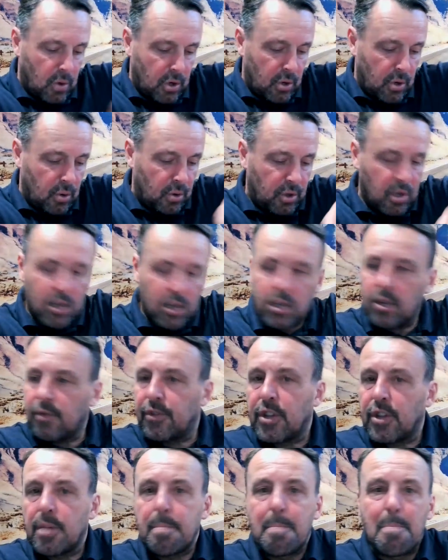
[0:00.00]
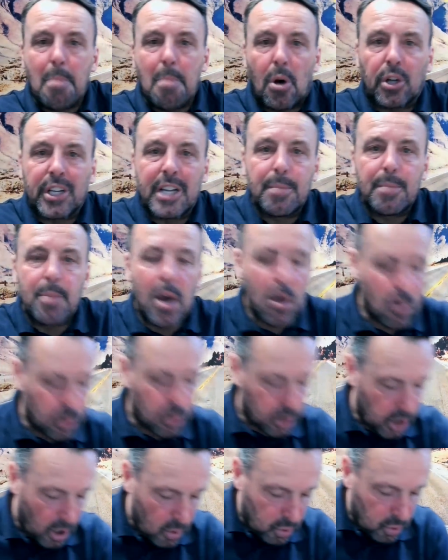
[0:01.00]
Who's heard of the
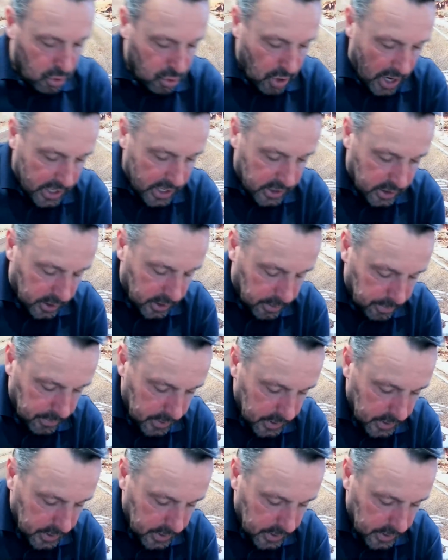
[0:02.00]
Moto tracker?